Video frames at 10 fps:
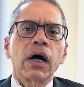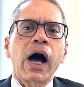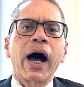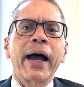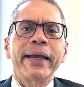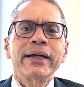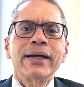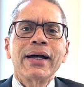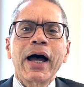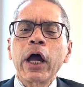Hi,
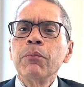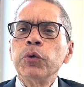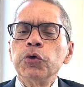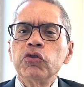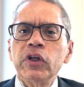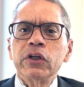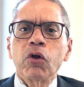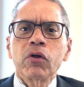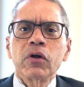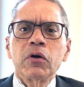I'm Bruce Siegel,